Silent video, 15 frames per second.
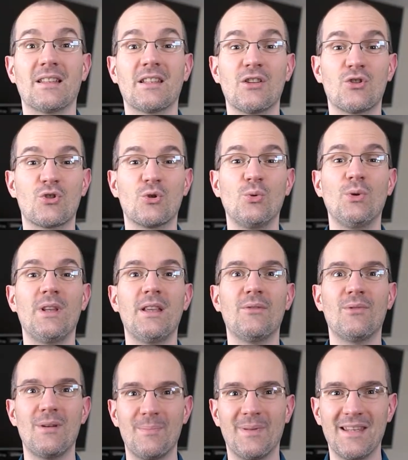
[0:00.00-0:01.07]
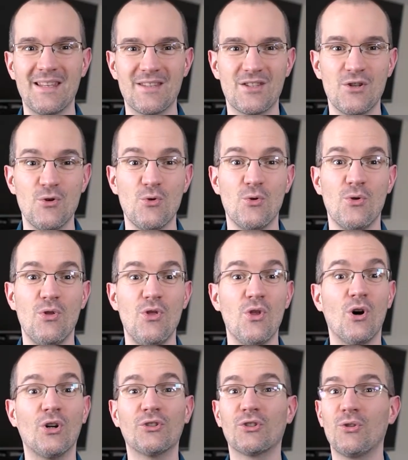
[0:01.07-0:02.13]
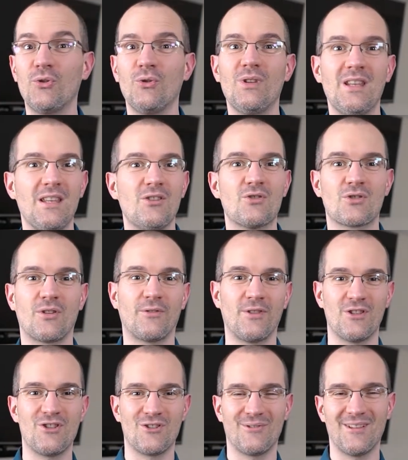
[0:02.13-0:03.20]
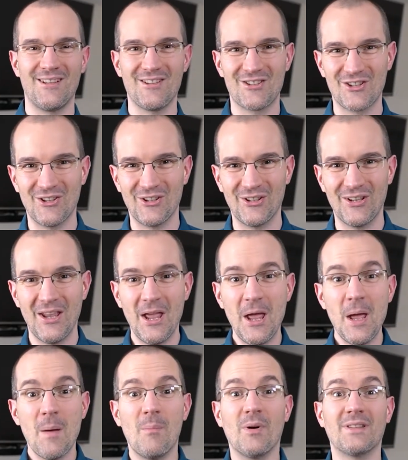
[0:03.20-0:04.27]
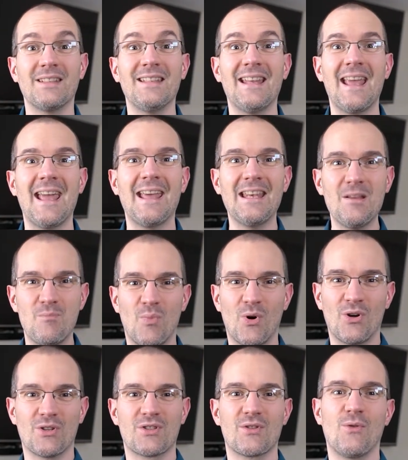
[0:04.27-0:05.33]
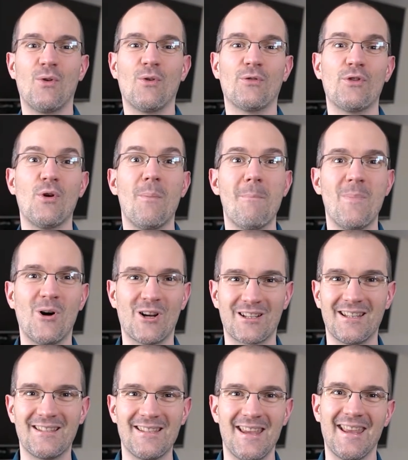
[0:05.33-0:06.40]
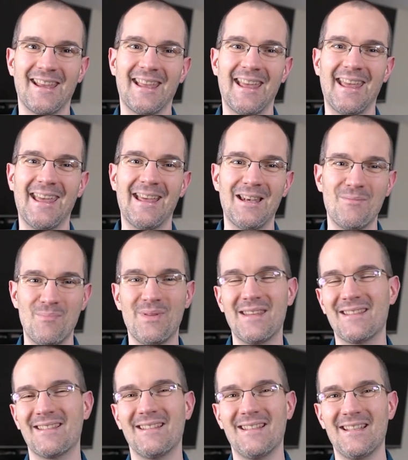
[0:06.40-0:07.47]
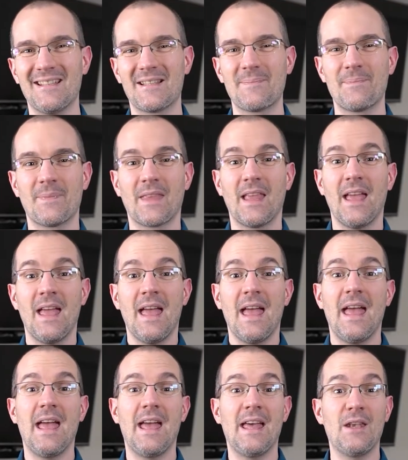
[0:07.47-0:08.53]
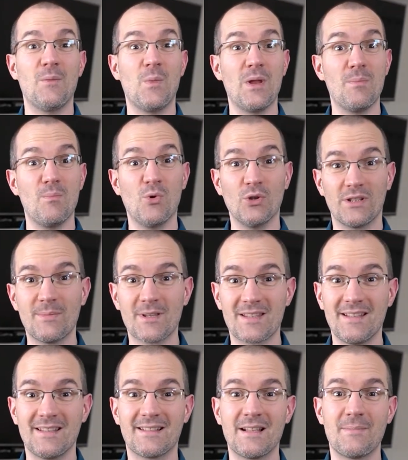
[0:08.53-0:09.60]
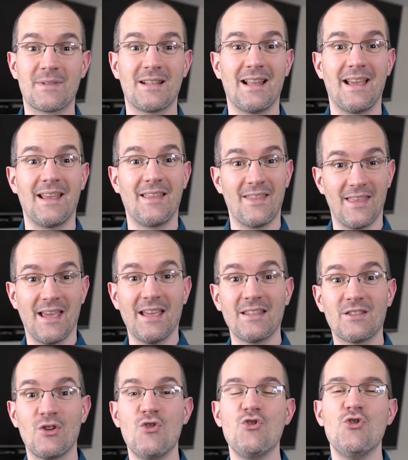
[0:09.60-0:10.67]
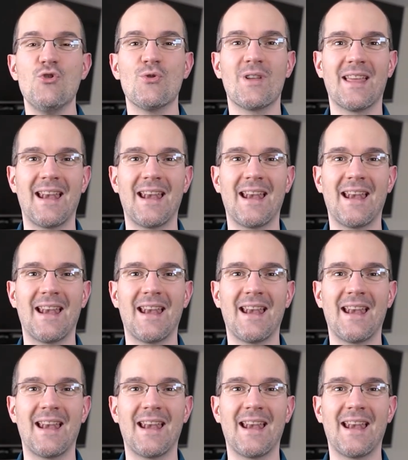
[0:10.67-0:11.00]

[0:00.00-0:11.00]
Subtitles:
can truly replace you not only in traffic generation, but in any parts of your marketing and business. And with multiple systems like that, you can